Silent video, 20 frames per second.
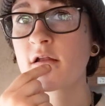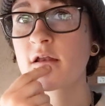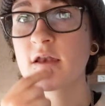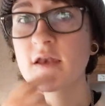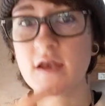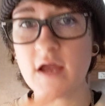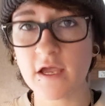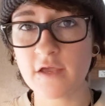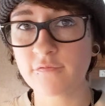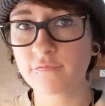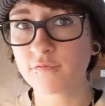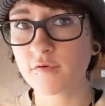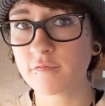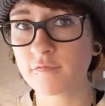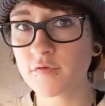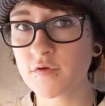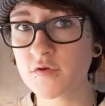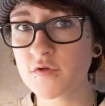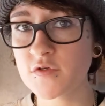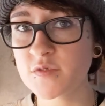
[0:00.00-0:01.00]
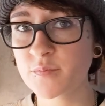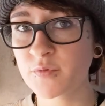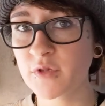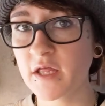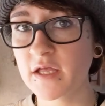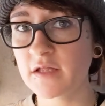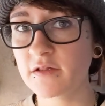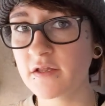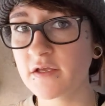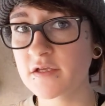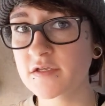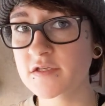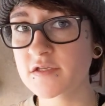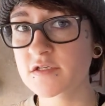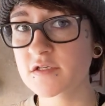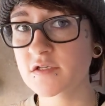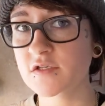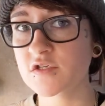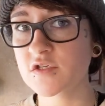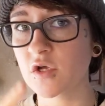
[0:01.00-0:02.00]
knife reviews
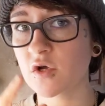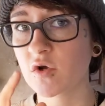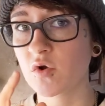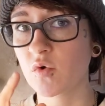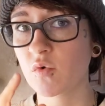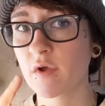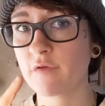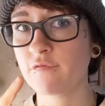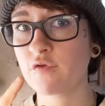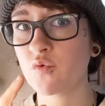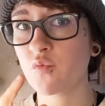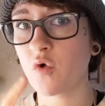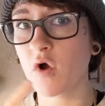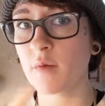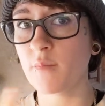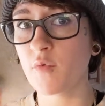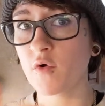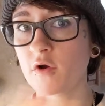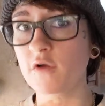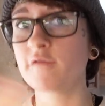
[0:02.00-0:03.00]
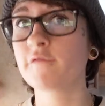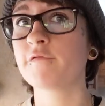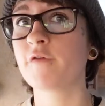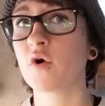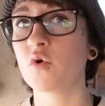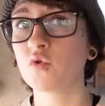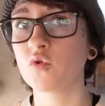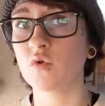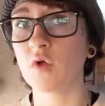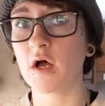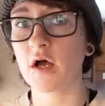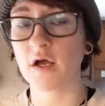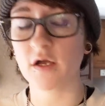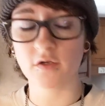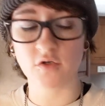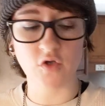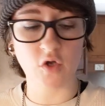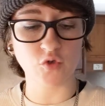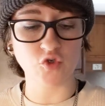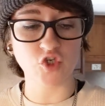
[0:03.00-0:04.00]
playlist. So if you want more info, uh,
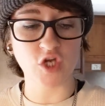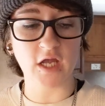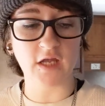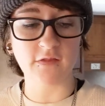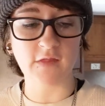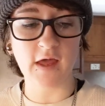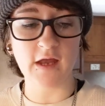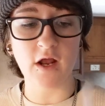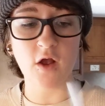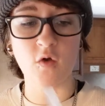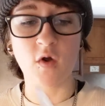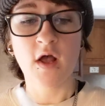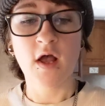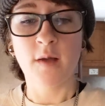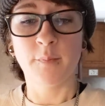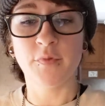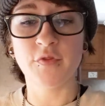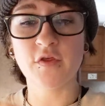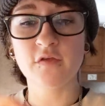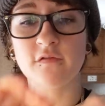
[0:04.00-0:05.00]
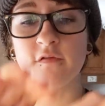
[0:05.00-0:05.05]
go check that out. But